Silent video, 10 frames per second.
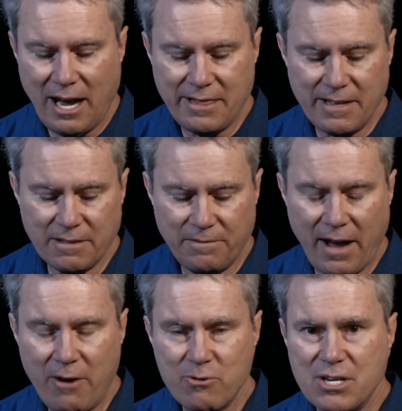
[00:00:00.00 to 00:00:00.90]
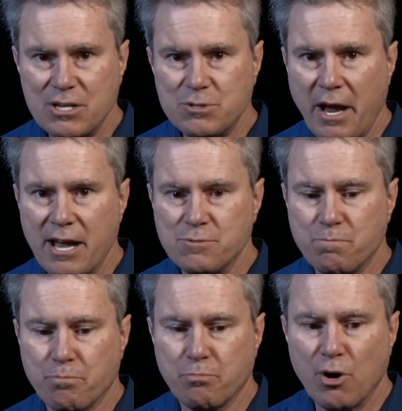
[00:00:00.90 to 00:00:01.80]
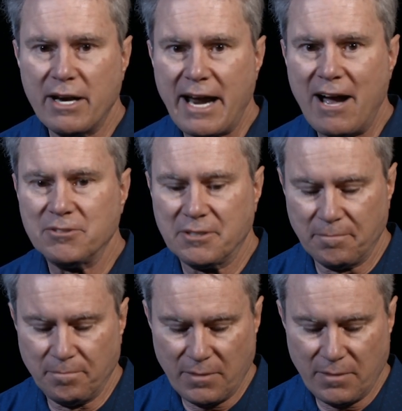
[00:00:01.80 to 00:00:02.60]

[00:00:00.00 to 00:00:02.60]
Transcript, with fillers: I think the virus has has brought out